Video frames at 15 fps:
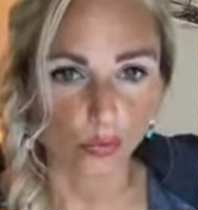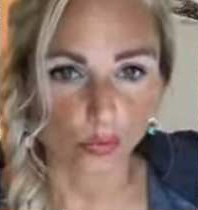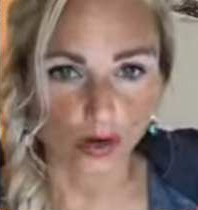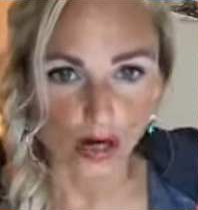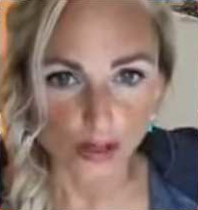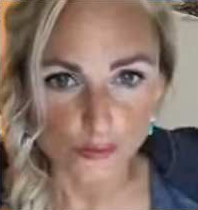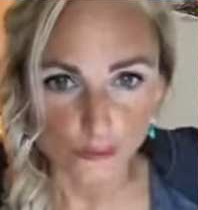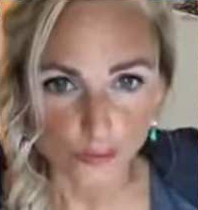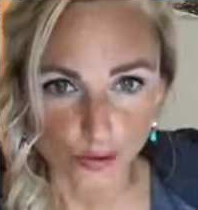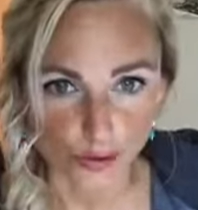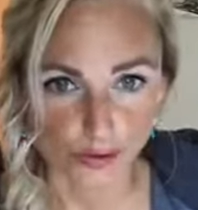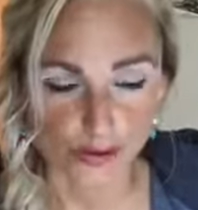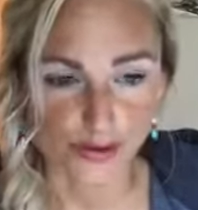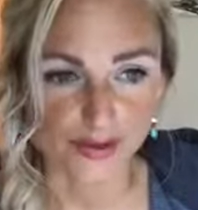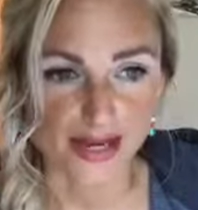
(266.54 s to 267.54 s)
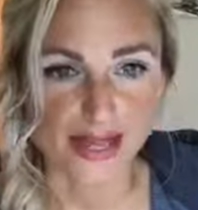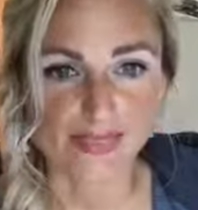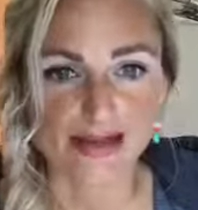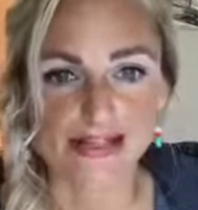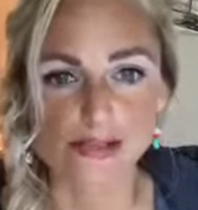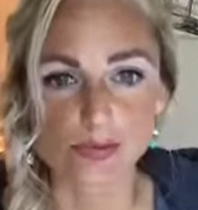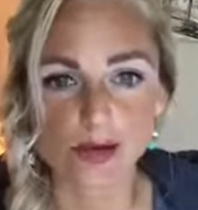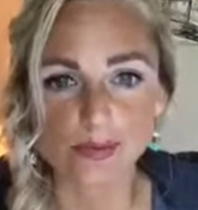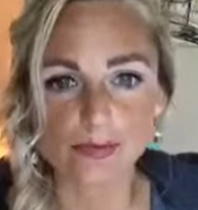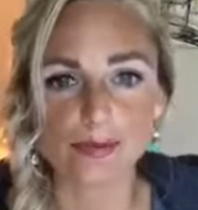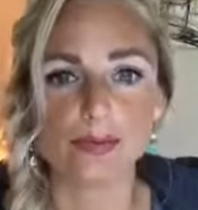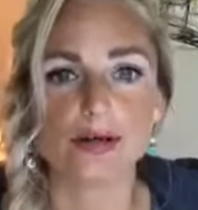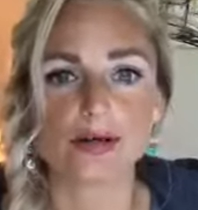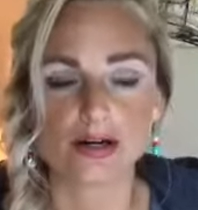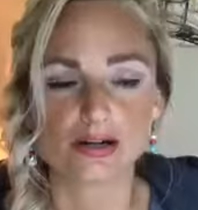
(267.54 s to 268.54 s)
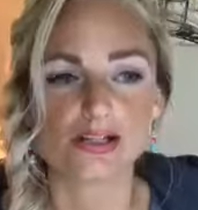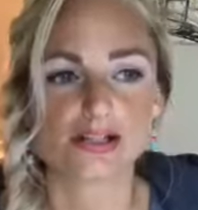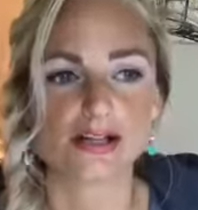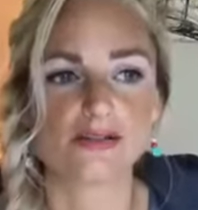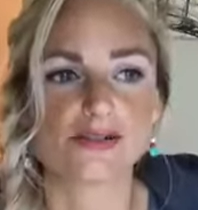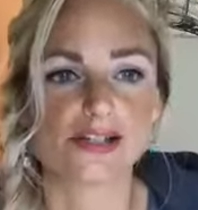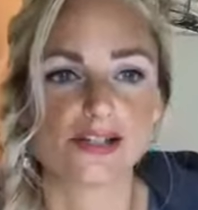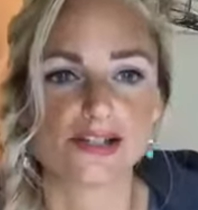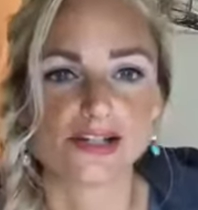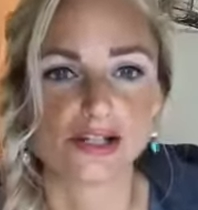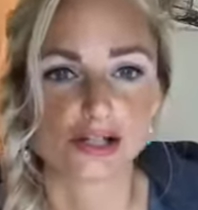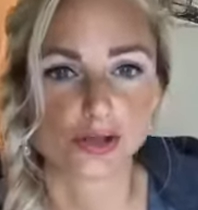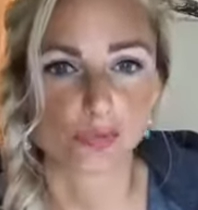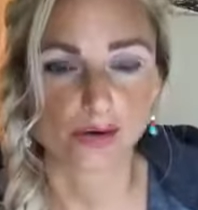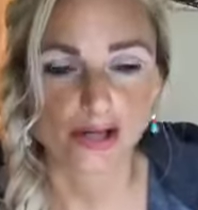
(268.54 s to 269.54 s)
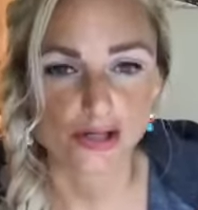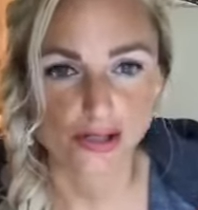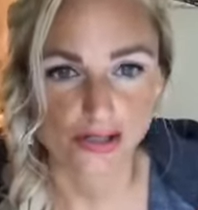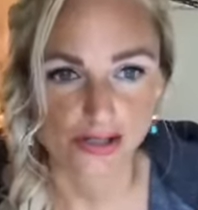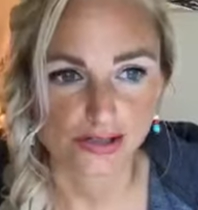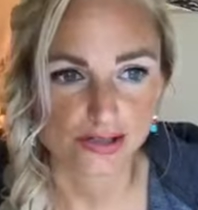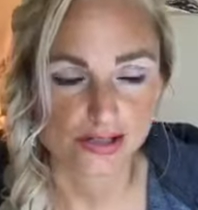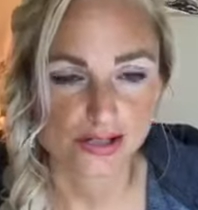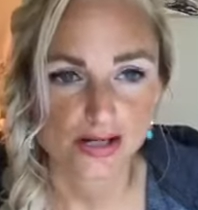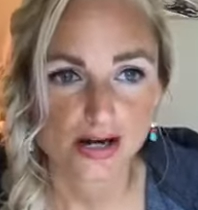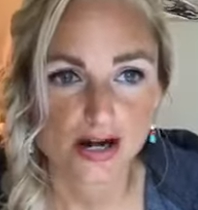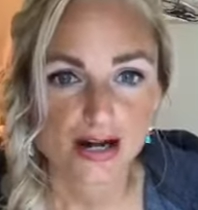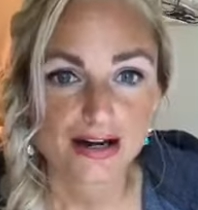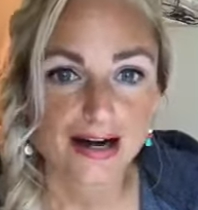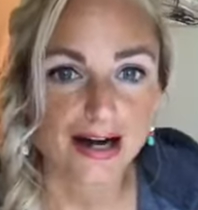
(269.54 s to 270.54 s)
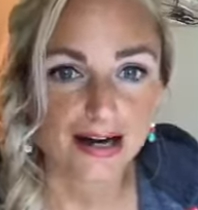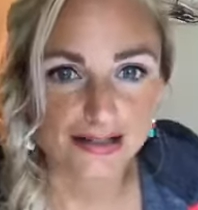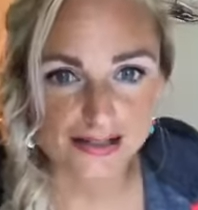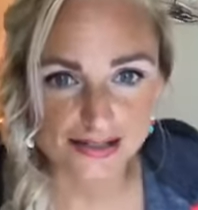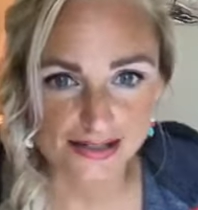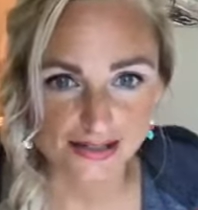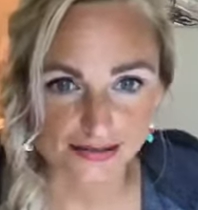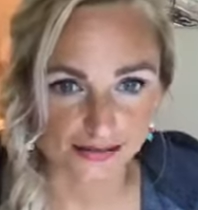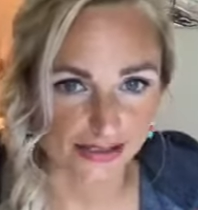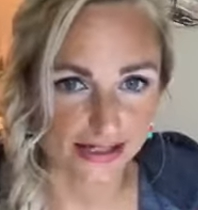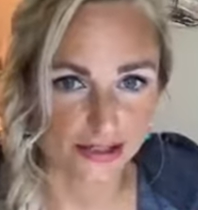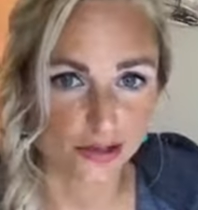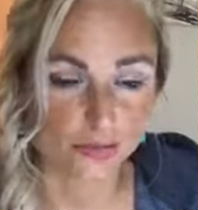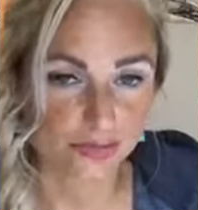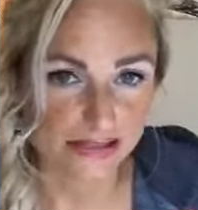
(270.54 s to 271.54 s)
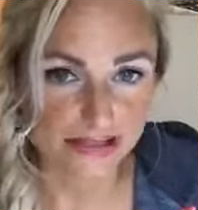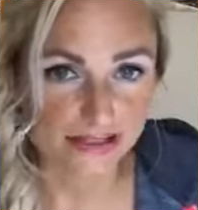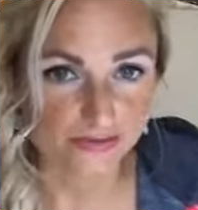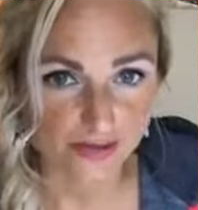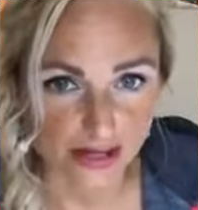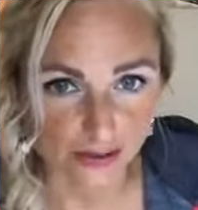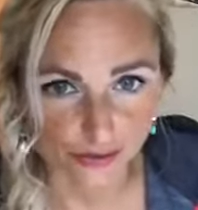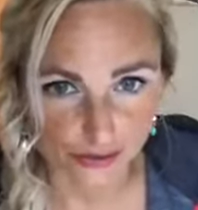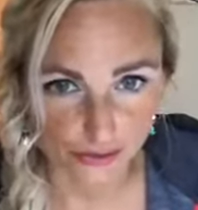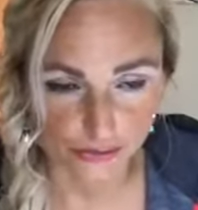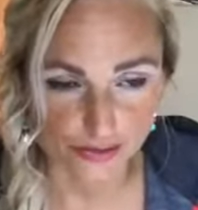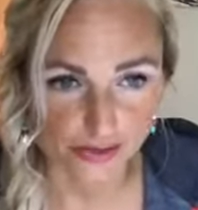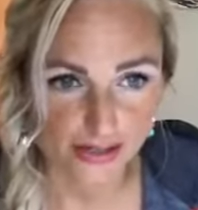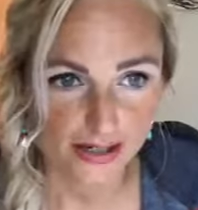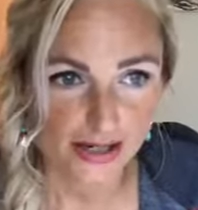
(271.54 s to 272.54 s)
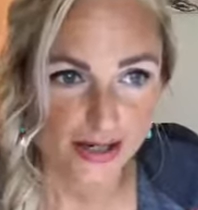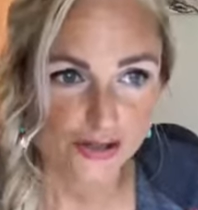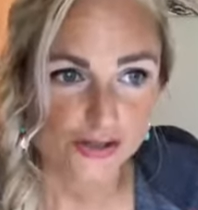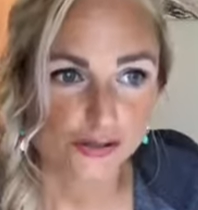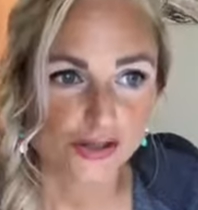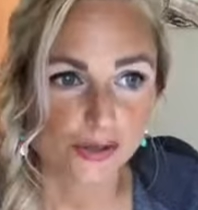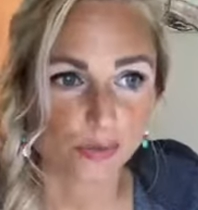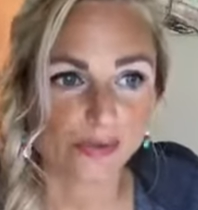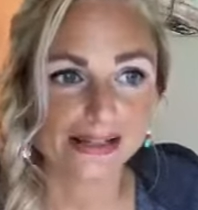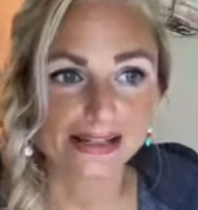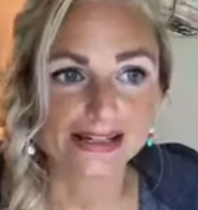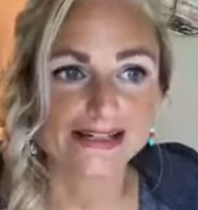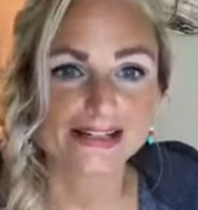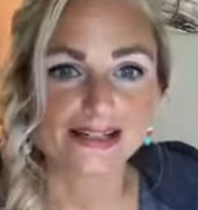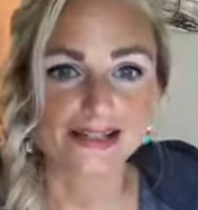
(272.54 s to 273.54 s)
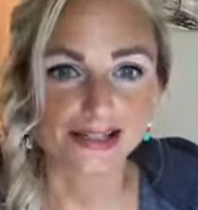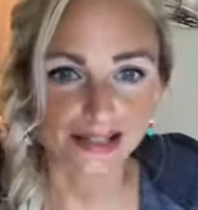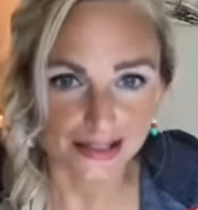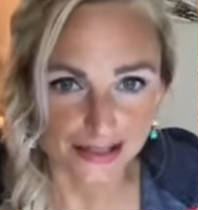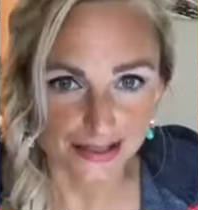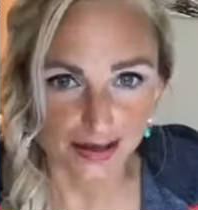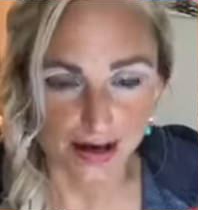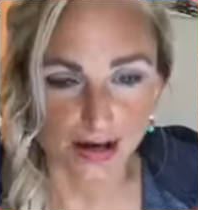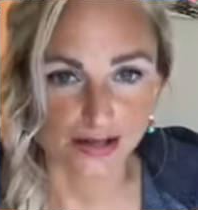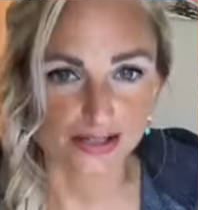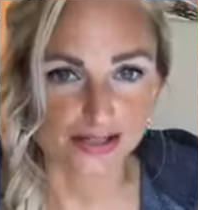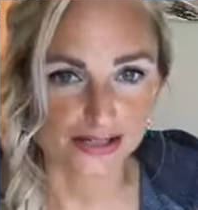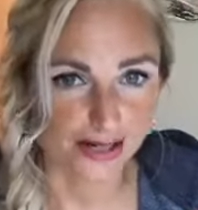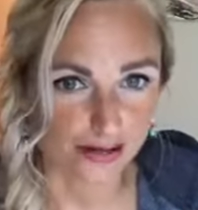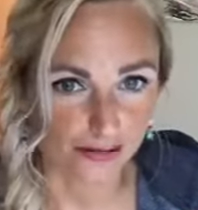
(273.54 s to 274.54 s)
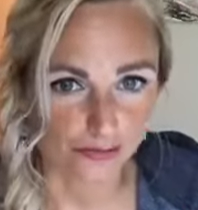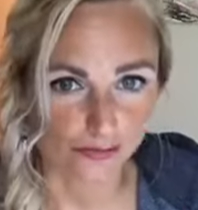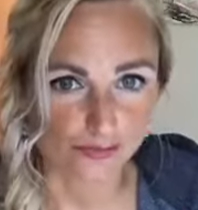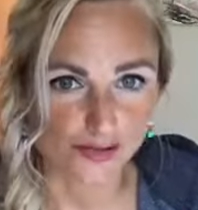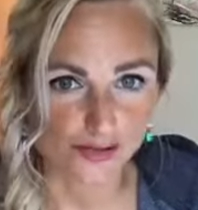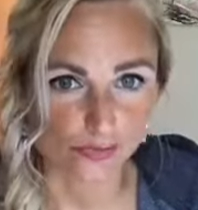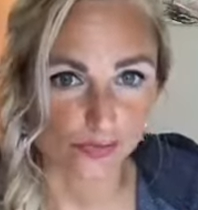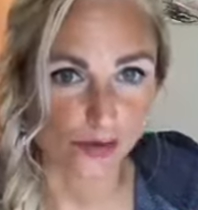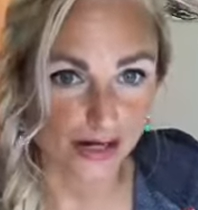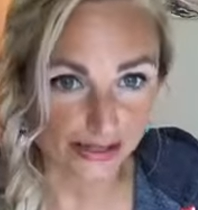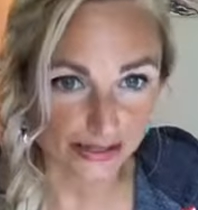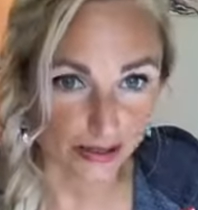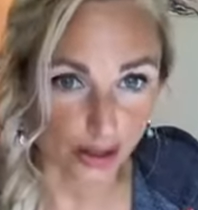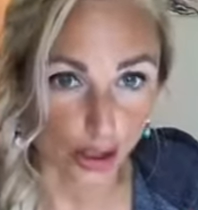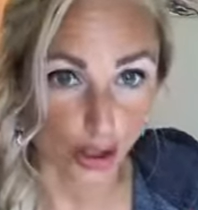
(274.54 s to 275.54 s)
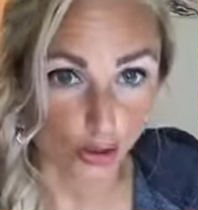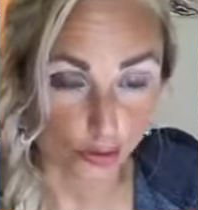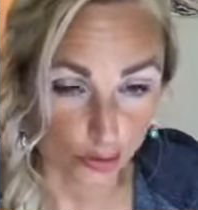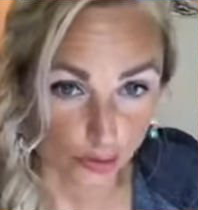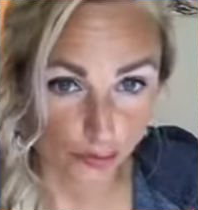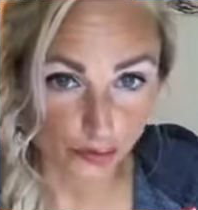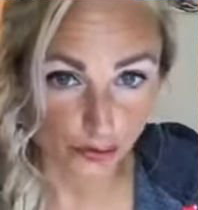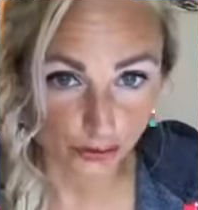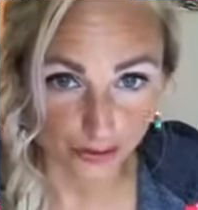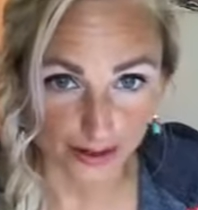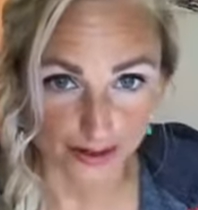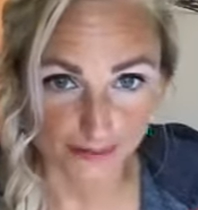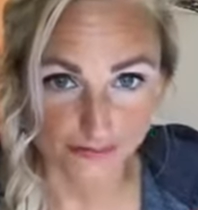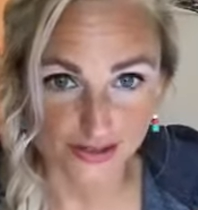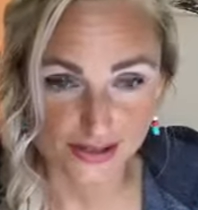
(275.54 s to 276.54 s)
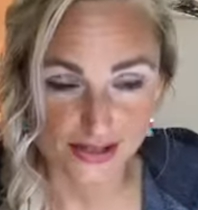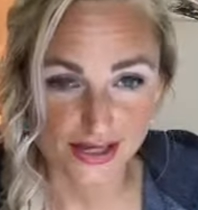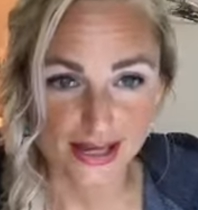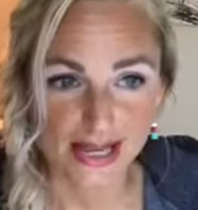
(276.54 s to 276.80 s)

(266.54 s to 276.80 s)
unworth. And that's why we put ourselves in situations constantly to be devalued so that we can see ourselves running our own programs.